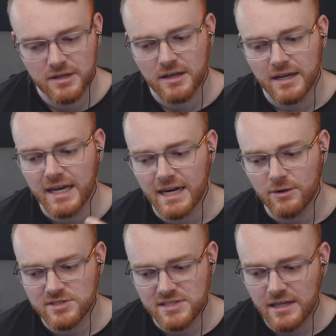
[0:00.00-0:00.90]
and I
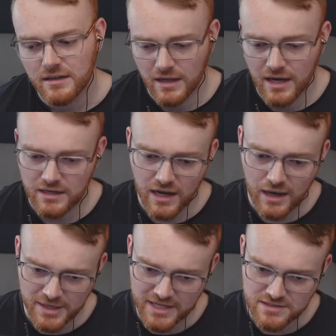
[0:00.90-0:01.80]
was seeing a lot of
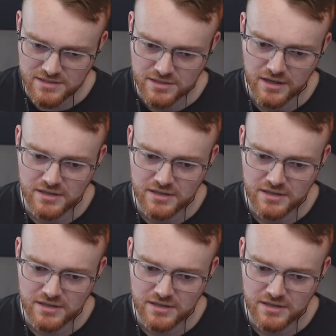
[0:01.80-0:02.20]
comments